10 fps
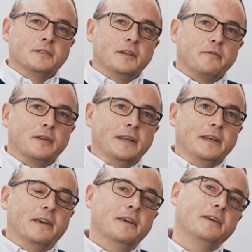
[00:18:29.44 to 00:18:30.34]

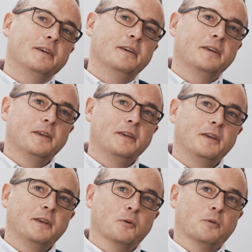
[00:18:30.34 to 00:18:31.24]
Definitely,
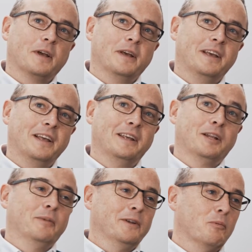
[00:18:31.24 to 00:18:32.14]
a
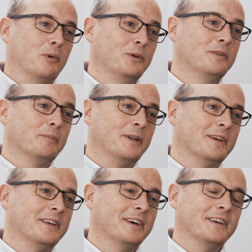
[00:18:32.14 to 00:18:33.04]
little bit of a punt. I mean,
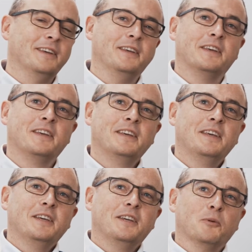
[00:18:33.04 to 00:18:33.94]
I
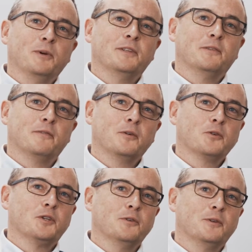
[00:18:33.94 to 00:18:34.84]
we did the photo
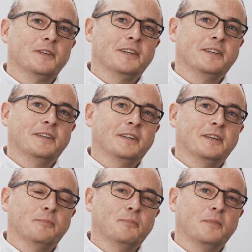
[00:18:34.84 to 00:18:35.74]
shoot in
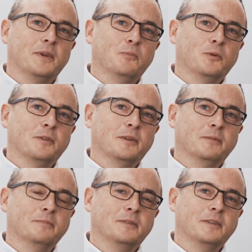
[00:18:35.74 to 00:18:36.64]
one of
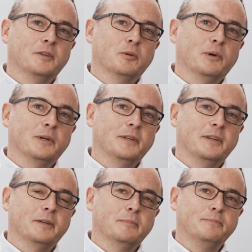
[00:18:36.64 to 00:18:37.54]
the nearby
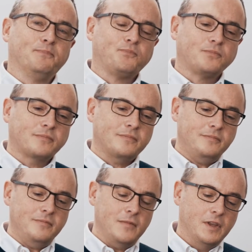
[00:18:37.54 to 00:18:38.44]

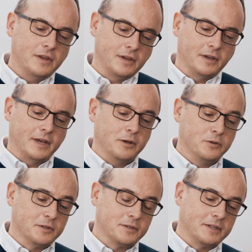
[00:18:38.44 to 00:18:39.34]

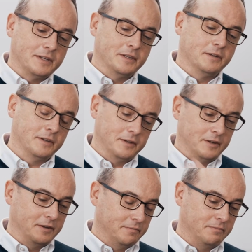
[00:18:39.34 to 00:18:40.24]
houses in
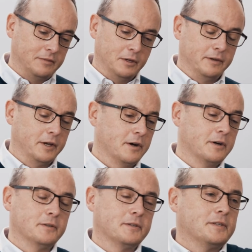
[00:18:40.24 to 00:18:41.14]
lovely
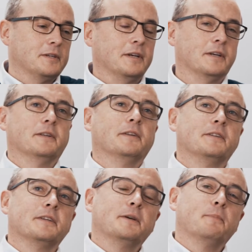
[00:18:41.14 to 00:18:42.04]
gardens,
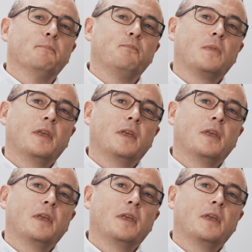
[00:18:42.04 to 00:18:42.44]
and